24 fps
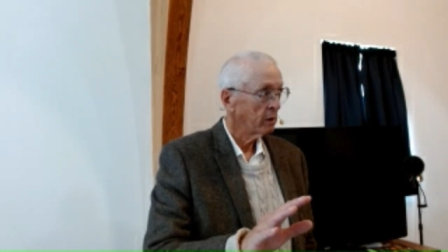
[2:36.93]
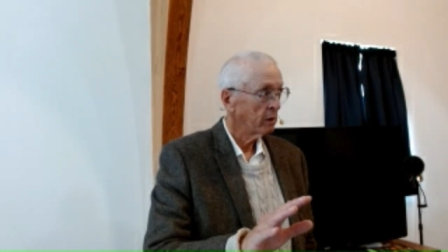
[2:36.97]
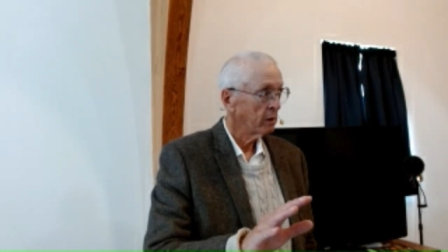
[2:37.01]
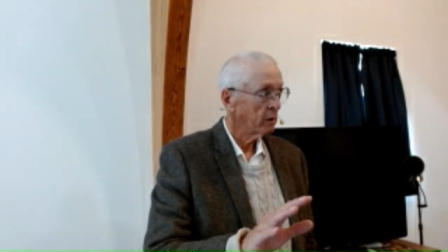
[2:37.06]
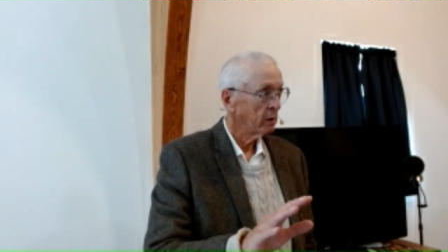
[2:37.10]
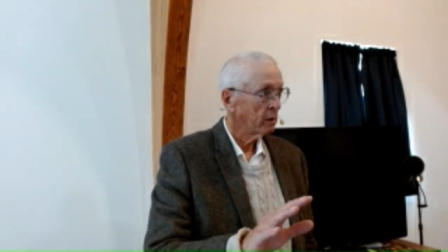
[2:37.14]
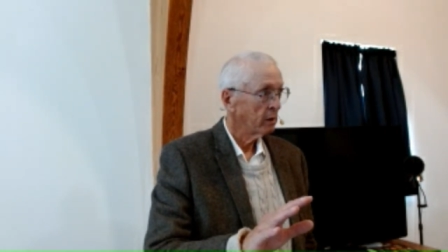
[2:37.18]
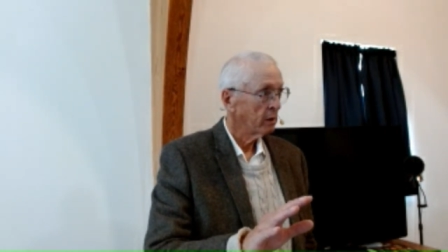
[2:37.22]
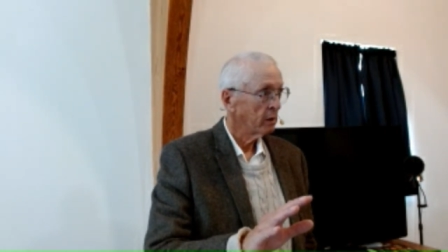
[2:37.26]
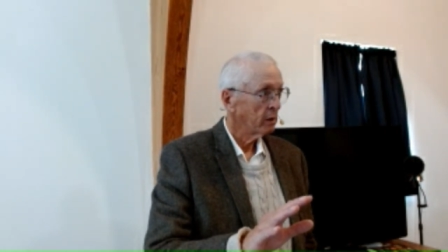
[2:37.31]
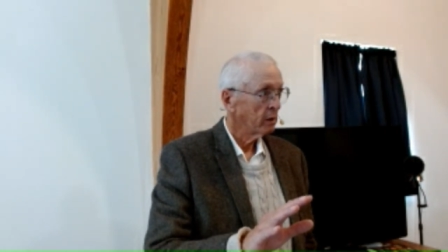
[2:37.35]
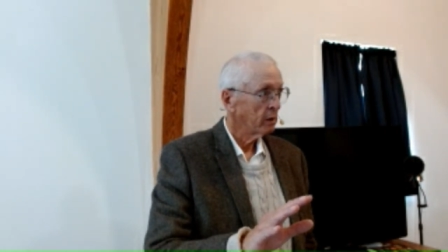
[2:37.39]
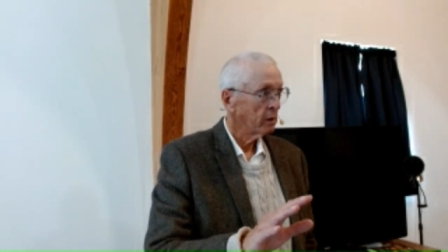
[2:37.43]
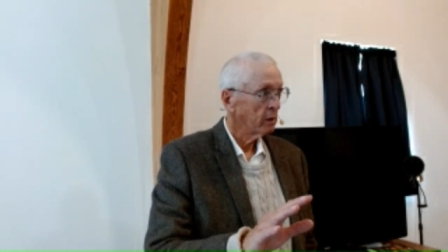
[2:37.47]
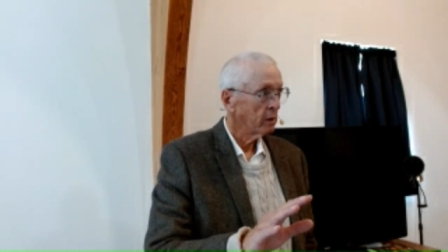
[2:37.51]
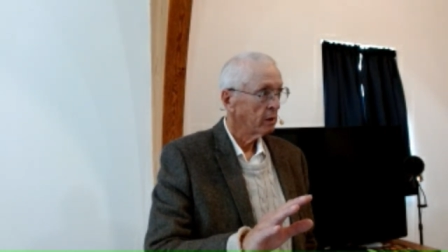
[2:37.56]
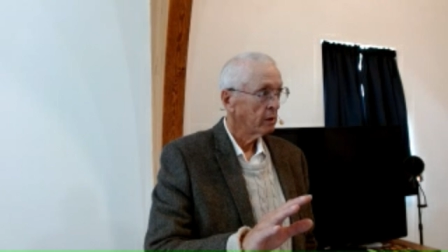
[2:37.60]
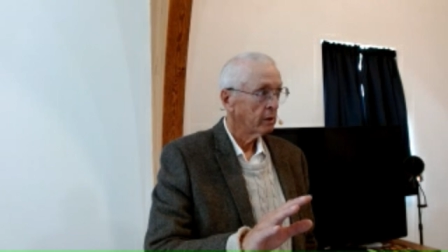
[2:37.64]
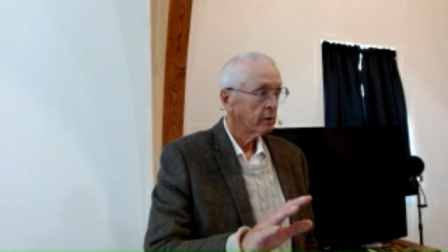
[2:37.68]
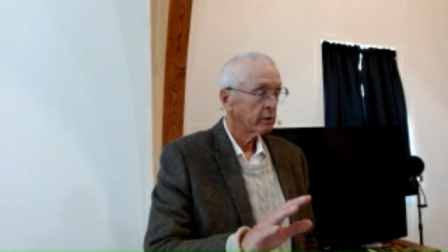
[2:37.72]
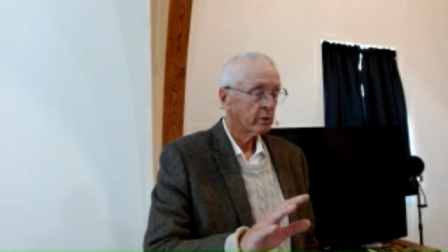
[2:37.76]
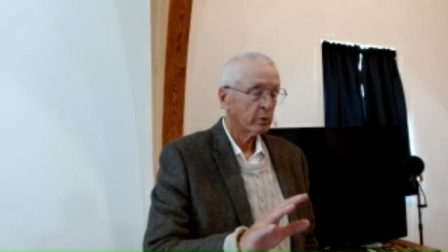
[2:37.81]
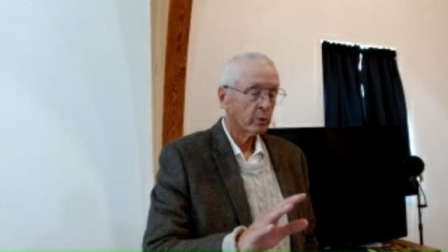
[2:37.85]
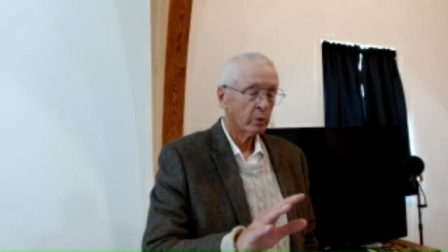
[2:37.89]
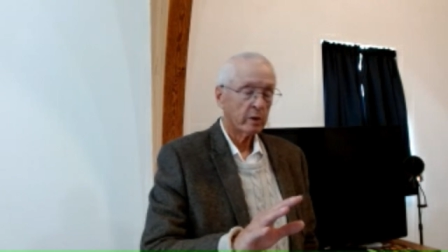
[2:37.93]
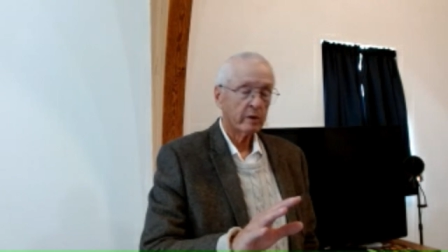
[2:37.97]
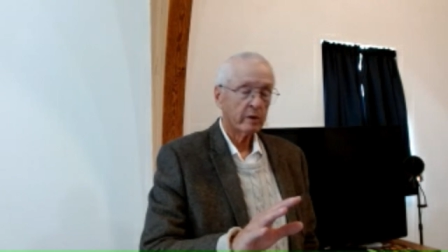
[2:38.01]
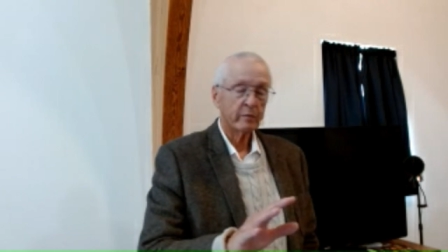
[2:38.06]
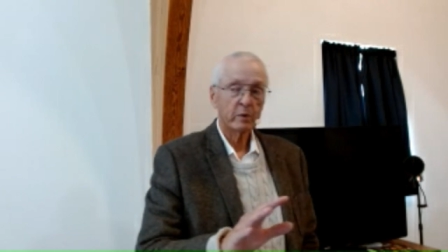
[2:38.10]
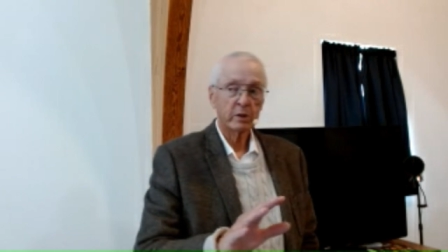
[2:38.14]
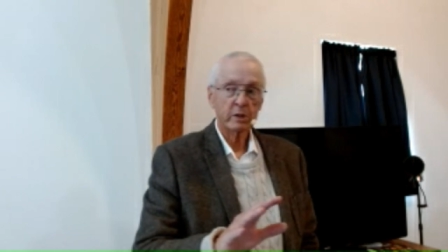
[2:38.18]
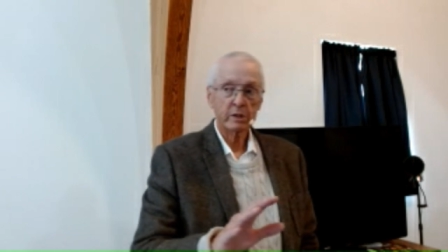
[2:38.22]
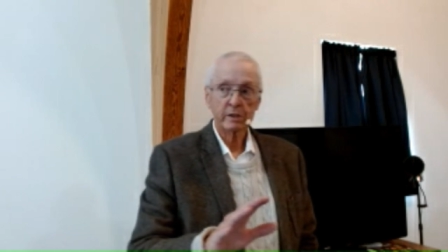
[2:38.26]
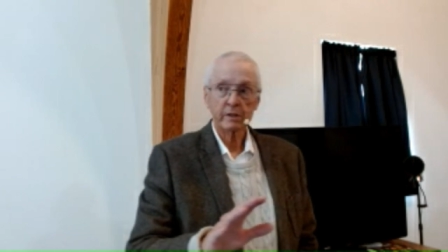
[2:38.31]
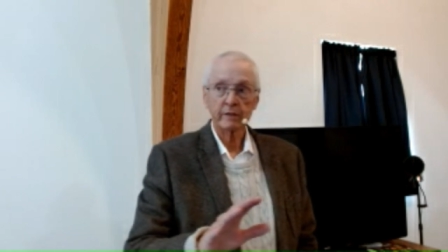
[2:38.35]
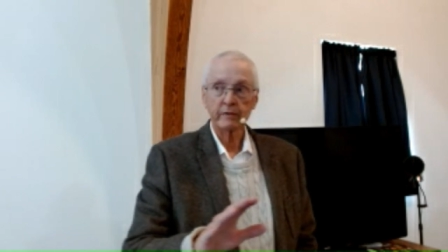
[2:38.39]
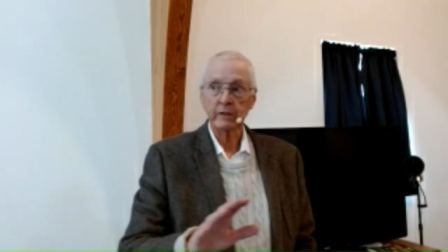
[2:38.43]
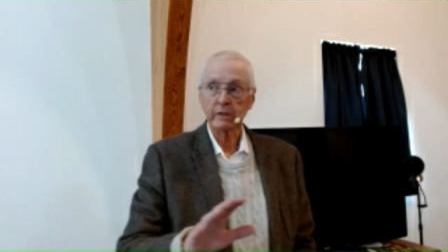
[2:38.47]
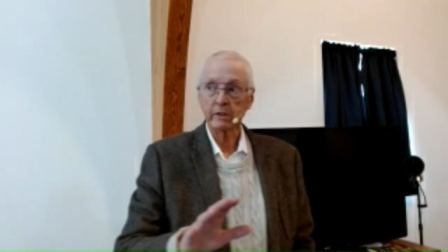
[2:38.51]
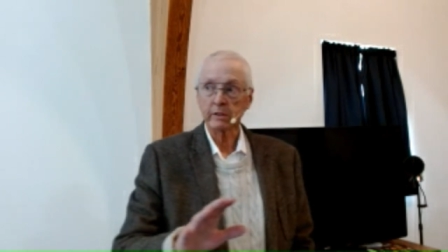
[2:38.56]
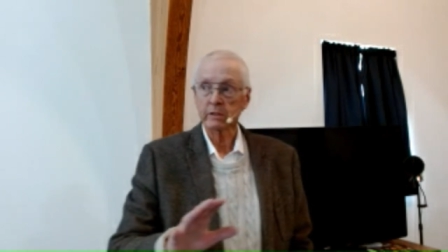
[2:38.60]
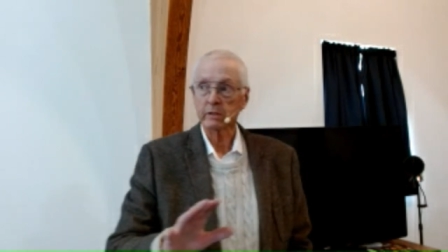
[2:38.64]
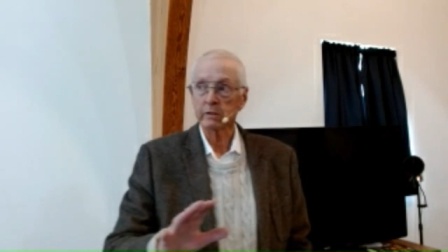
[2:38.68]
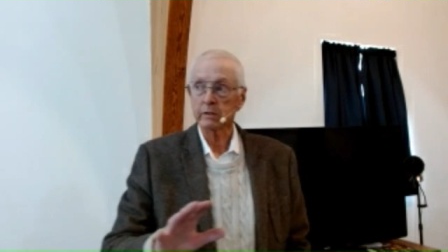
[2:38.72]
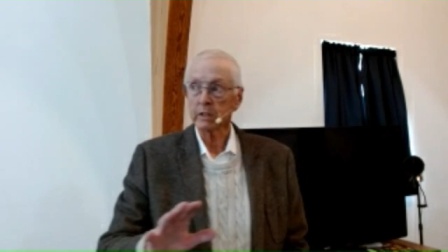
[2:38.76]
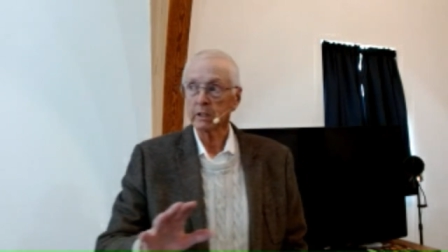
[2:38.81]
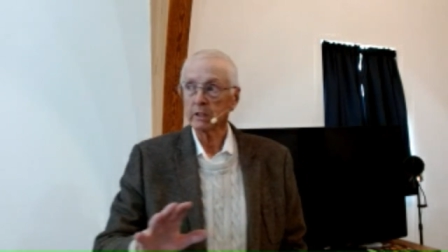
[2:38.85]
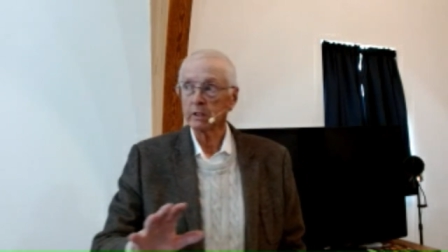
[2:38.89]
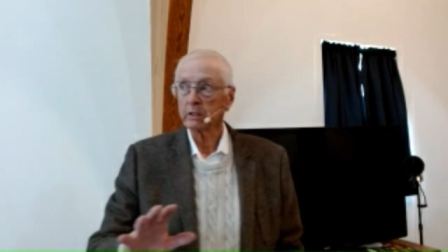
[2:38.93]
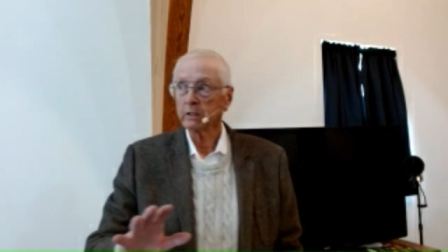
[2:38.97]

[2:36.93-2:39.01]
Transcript: Okay. 12 books of history.